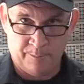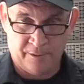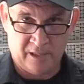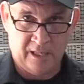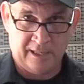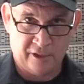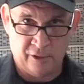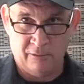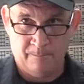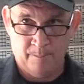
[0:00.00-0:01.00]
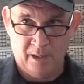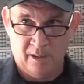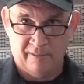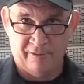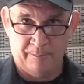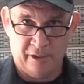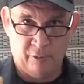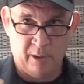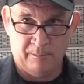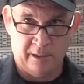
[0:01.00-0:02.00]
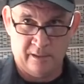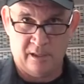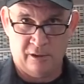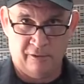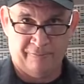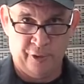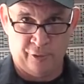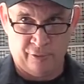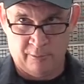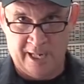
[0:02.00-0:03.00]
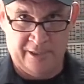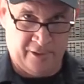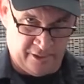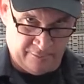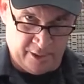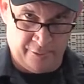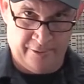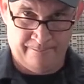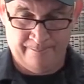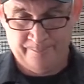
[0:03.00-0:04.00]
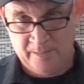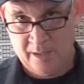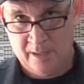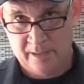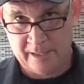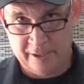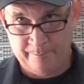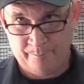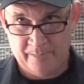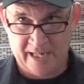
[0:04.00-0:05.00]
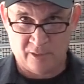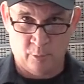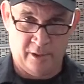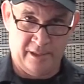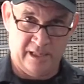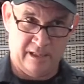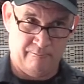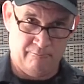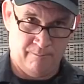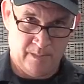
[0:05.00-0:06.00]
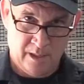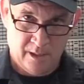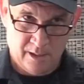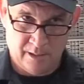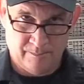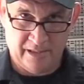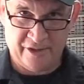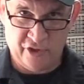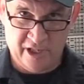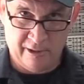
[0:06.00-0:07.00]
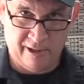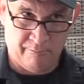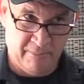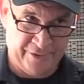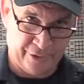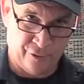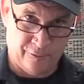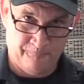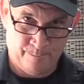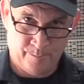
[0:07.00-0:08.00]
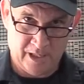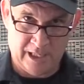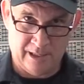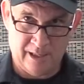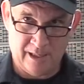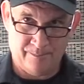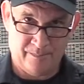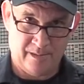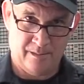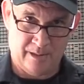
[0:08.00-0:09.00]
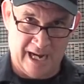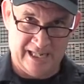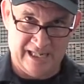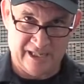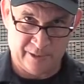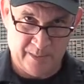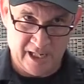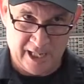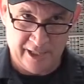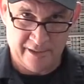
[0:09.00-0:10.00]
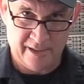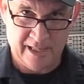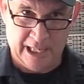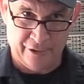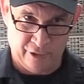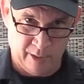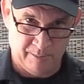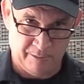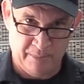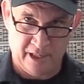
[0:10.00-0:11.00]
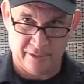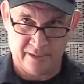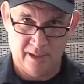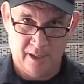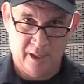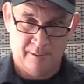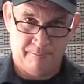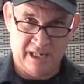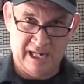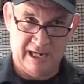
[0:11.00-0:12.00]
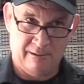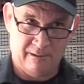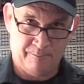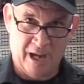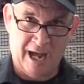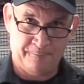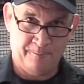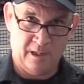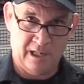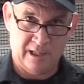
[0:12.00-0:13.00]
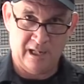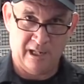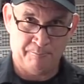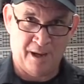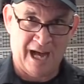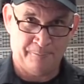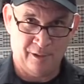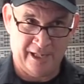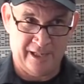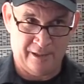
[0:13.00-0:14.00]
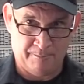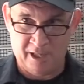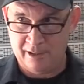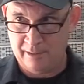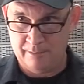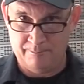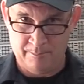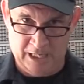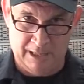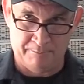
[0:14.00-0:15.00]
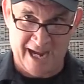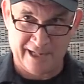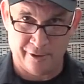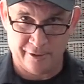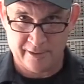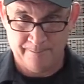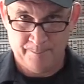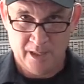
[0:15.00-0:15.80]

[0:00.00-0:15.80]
will protect you from the gremlins in your future rides on the road. So that's one of the legendary or mythical ideas behind how the gremlin bells began getting populated among bikers.